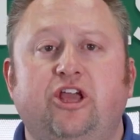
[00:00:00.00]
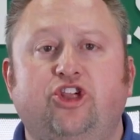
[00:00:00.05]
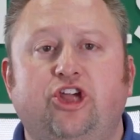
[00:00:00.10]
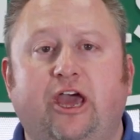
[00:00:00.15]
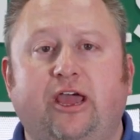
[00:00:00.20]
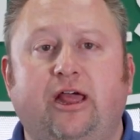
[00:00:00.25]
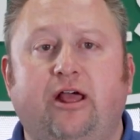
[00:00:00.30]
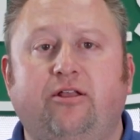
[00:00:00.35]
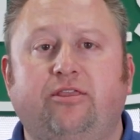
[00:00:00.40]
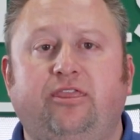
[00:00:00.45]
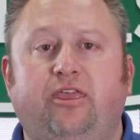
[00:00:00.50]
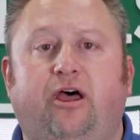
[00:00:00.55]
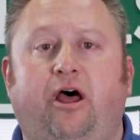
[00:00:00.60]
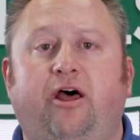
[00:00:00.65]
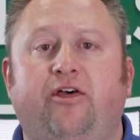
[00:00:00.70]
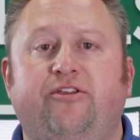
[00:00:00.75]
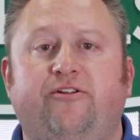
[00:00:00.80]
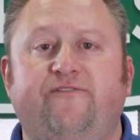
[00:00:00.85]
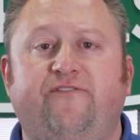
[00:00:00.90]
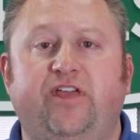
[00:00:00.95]
check out the
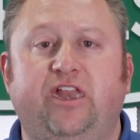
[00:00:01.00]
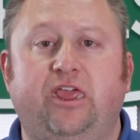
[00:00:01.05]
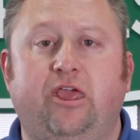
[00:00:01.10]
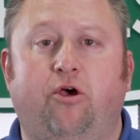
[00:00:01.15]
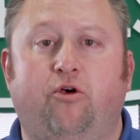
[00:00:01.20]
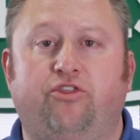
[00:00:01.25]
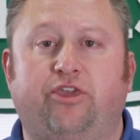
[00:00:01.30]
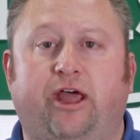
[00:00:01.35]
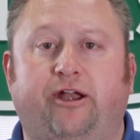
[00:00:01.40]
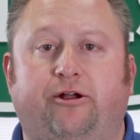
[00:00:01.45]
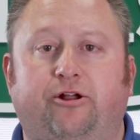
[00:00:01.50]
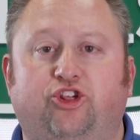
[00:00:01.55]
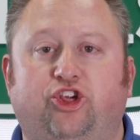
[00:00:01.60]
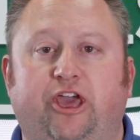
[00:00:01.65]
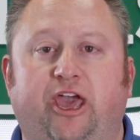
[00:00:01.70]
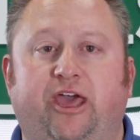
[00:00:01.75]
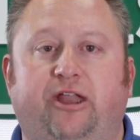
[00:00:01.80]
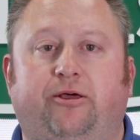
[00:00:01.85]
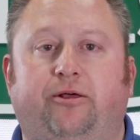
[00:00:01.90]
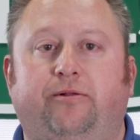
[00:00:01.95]
other videos on our
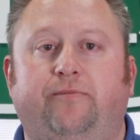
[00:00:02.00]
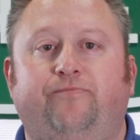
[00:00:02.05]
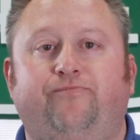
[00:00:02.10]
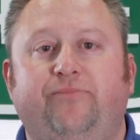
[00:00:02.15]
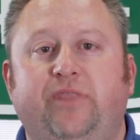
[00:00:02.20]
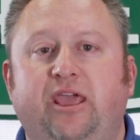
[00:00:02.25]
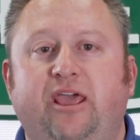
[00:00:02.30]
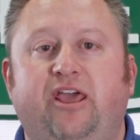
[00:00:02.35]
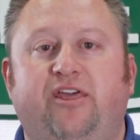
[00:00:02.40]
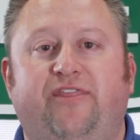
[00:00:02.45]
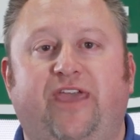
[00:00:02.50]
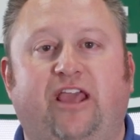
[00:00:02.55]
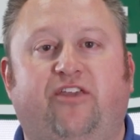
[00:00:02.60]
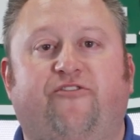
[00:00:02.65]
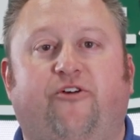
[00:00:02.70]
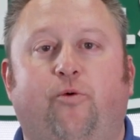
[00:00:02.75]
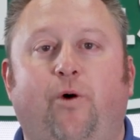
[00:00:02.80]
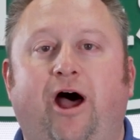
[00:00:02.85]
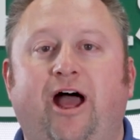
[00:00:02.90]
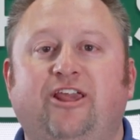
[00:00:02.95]
channel. Thanks
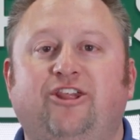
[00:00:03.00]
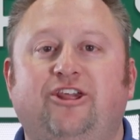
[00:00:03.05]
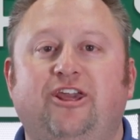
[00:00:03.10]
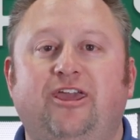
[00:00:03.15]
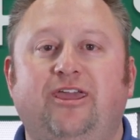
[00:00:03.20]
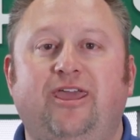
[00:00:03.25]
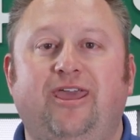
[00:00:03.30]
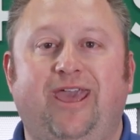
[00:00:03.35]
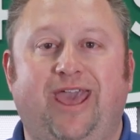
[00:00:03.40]
for watching,